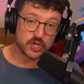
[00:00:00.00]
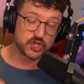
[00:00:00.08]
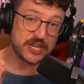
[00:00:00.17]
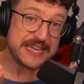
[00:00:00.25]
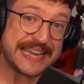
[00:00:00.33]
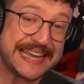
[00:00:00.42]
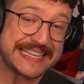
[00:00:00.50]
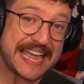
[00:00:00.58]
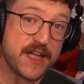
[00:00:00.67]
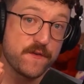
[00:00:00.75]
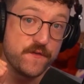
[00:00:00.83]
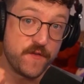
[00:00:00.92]
She is
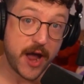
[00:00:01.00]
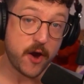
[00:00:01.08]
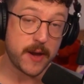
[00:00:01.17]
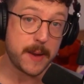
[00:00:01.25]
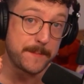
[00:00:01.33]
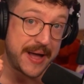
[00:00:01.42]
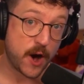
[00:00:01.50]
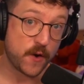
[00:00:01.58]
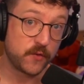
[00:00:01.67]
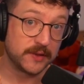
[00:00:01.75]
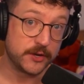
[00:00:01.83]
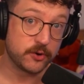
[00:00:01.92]
a very
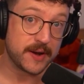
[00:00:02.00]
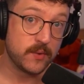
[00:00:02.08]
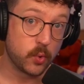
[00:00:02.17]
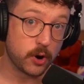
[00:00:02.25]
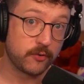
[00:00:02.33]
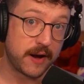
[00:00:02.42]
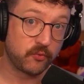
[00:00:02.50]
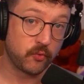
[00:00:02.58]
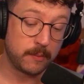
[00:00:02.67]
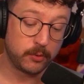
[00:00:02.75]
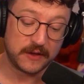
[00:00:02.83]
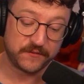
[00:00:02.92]
powerful leader in Warcraft
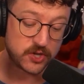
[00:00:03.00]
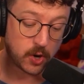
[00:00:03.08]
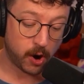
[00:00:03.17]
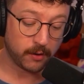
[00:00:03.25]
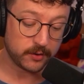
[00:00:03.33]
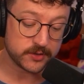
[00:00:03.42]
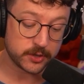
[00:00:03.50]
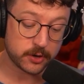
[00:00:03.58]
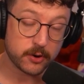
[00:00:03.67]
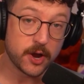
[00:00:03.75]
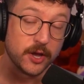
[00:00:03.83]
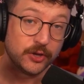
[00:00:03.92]
Rumble. If you aren't using
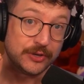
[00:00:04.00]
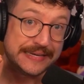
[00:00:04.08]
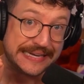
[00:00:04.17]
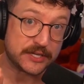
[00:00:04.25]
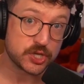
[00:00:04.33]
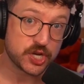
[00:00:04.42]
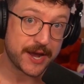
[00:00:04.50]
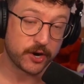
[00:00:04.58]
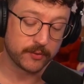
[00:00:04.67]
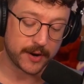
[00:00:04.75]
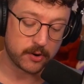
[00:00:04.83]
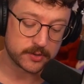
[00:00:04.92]
her, you need to check
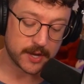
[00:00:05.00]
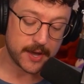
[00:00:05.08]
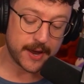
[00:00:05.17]
her out.